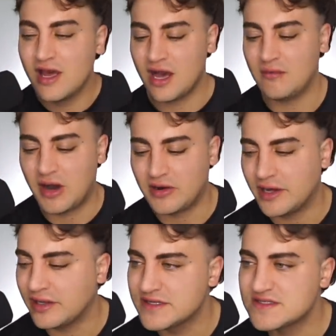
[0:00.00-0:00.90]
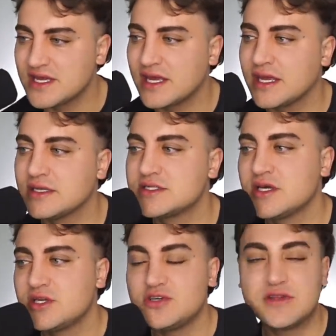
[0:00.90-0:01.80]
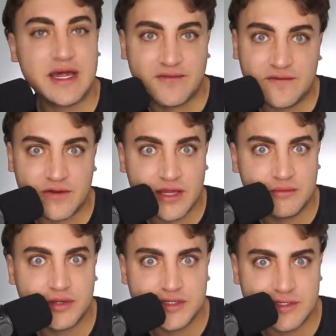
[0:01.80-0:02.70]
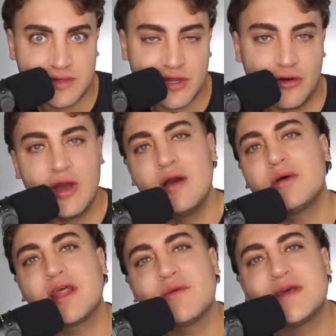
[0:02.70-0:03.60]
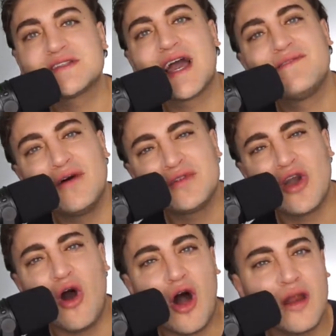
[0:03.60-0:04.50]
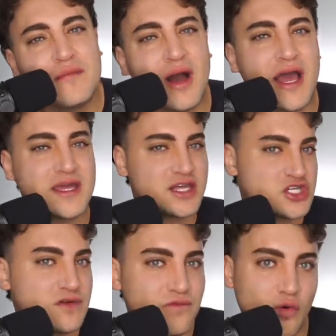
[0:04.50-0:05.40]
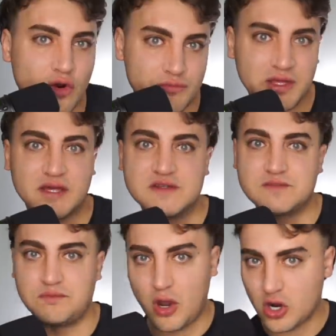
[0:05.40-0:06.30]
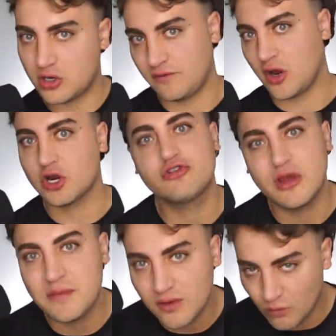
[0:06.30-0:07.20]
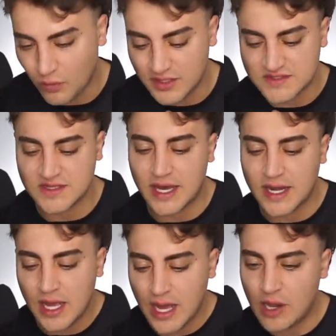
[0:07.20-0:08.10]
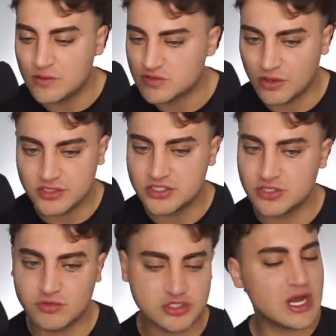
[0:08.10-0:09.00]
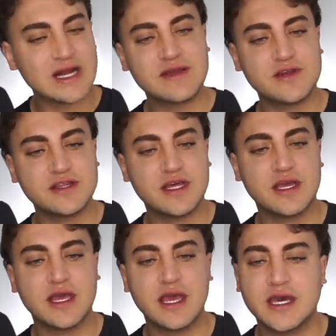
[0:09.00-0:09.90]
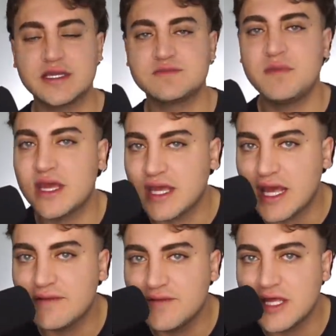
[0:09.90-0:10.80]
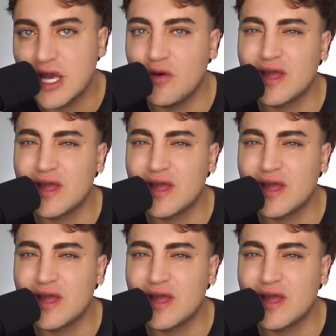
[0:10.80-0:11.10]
Um, I'll unlist it and do that. If I forget, please let me know. But anyways, I filmed it on my kitchen floor because part of our agreement was that I was going to retract everything and make a video.